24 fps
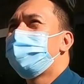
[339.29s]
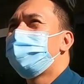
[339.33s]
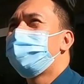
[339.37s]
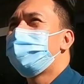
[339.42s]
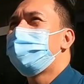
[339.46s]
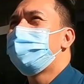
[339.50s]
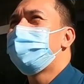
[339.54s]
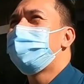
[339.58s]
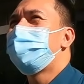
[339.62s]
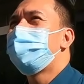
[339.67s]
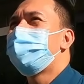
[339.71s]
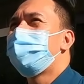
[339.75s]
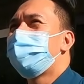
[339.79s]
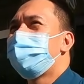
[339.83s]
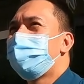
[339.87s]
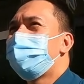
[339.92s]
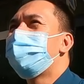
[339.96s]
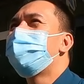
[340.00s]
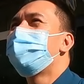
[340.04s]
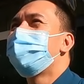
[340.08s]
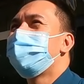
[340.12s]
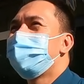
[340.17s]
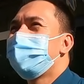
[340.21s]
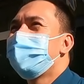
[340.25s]
you know,
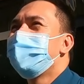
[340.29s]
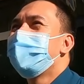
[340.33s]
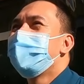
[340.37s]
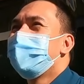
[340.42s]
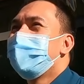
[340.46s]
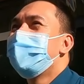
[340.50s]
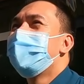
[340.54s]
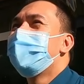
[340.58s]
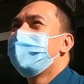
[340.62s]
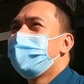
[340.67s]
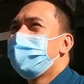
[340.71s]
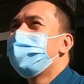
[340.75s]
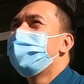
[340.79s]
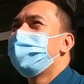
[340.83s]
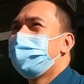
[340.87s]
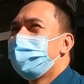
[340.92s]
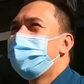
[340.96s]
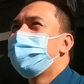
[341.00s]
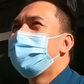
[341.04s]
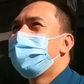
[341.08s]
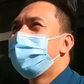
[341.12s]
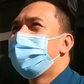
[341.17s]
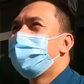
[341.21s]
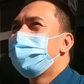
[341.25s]
somebody you can depend on,
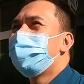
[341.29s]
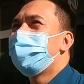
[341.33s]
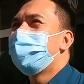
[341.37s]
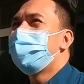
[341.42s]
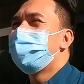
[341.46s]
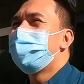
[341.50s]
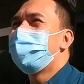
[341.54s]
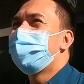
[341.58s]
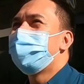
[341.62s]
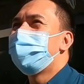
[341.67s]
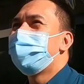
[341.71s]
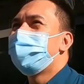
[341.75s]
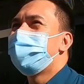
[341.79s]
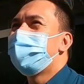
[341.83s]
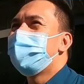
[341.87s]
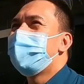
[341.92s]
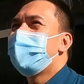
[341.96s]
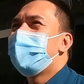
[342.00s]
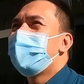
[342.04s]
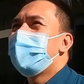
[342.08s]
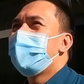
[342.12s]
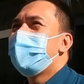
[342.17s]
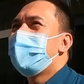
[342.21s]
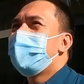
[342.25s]
because you can't
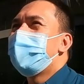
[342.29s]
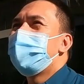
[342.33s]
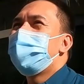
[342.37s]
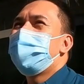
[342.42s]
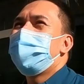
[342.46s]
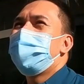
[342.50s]
read what.